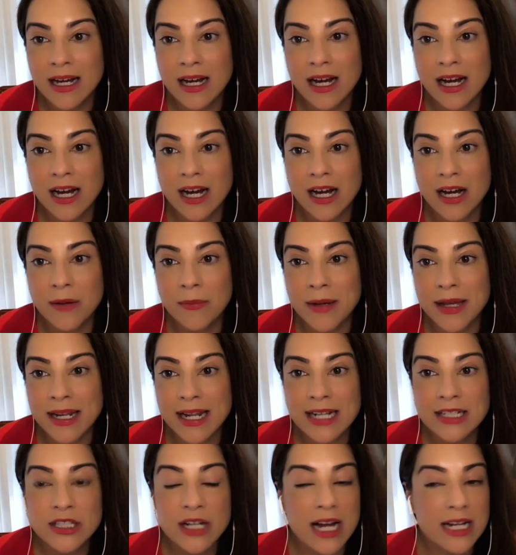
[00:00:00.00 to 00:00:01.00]
um, and
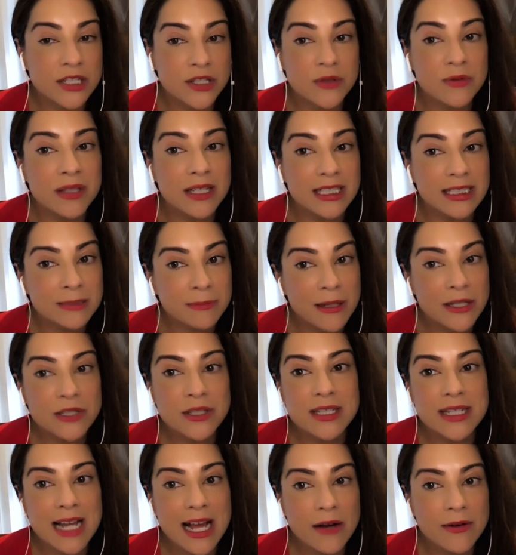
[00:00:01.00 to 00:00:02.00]
I, I do think
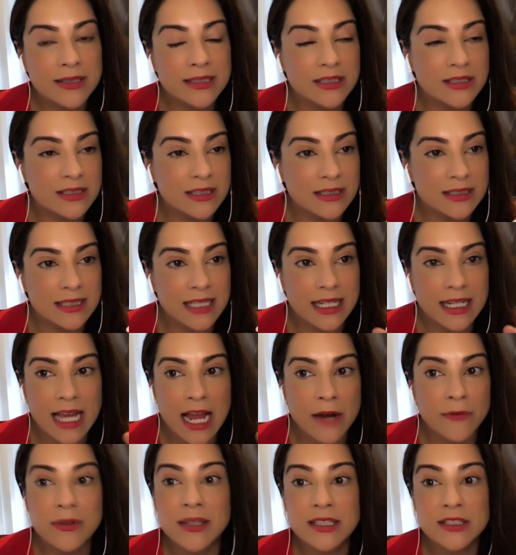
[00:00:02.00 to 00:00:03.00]
especially now as this is like
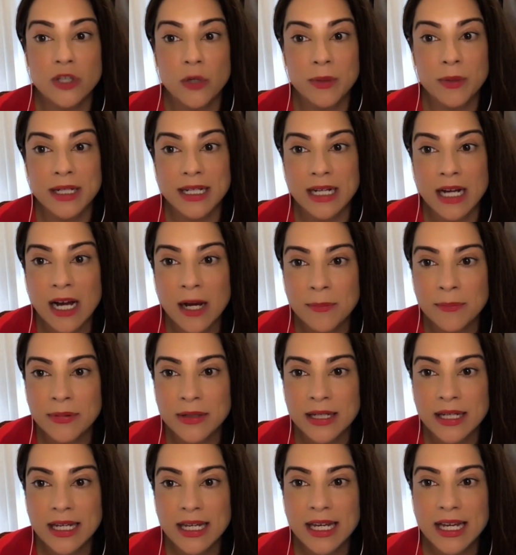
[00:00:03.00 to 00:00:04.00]
everything's opening up
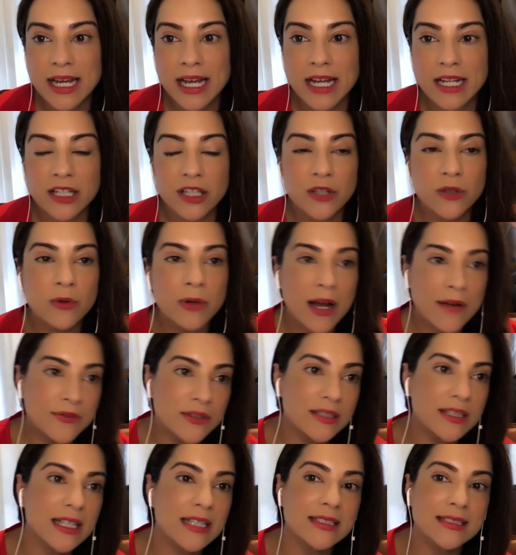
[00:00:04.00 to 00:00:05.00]
and you have
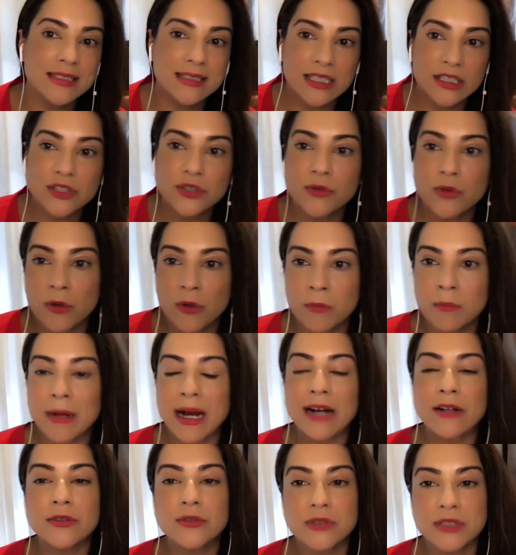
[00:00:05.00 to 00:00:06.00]
to then set your own
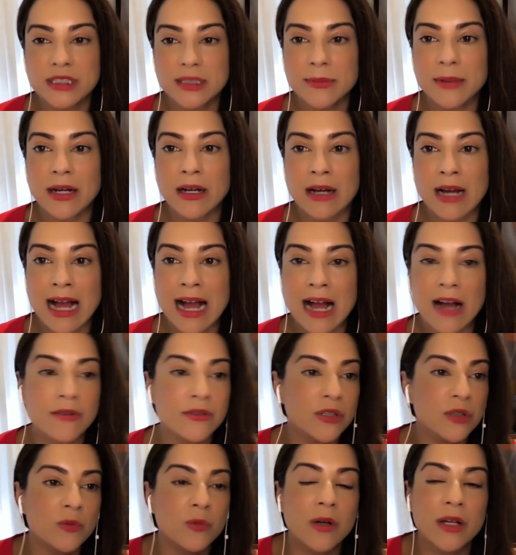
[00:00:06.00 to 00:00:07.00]
boundaries about how
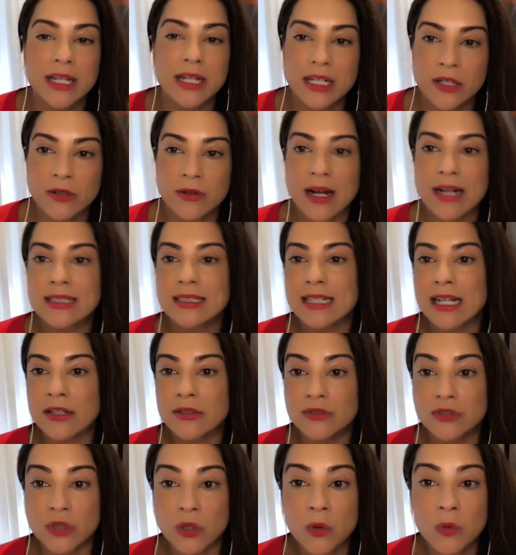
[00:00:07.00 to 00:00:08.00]
you want to interact and how
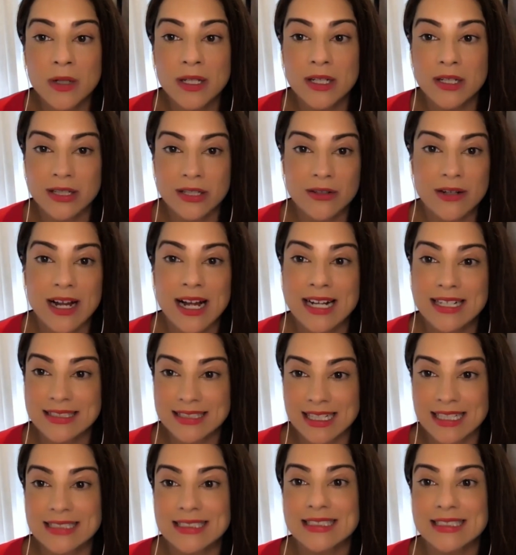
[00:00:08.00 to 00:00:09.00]
you don't want to interact
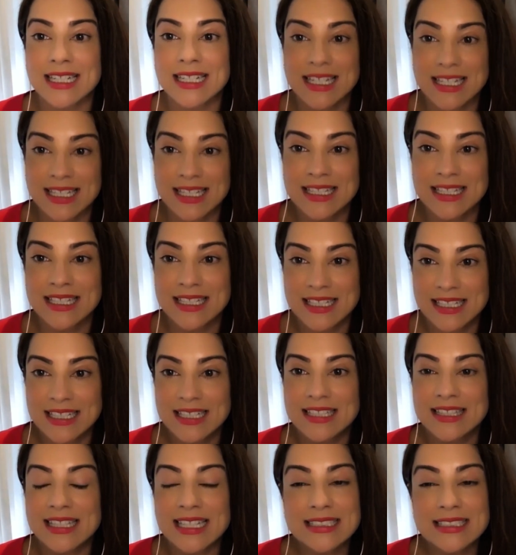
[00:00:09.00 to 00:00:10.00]
that's like
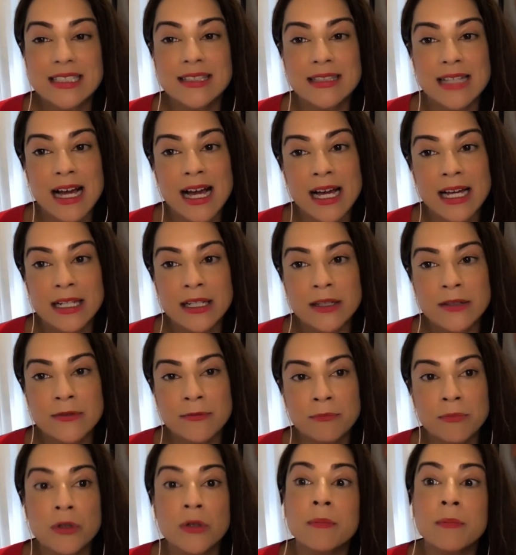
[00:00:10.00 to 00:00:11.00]
that's a lot
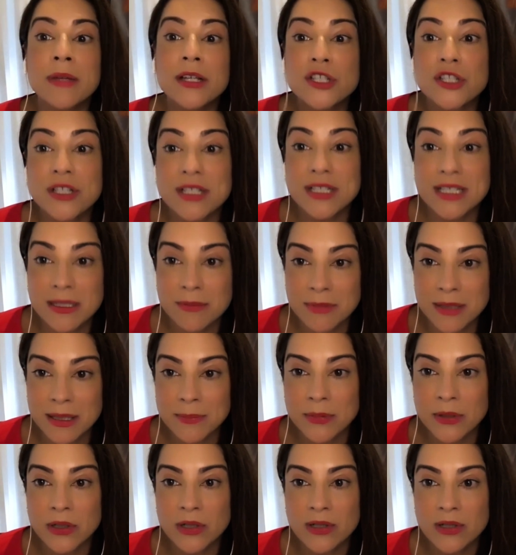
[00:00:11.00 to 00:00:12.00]
of permission to
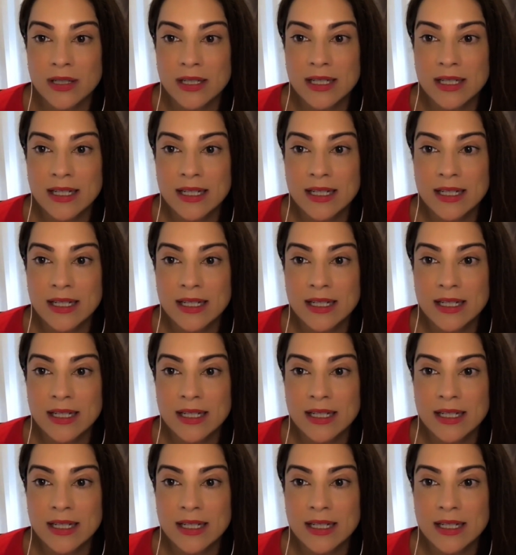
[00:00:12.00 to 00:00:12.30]
people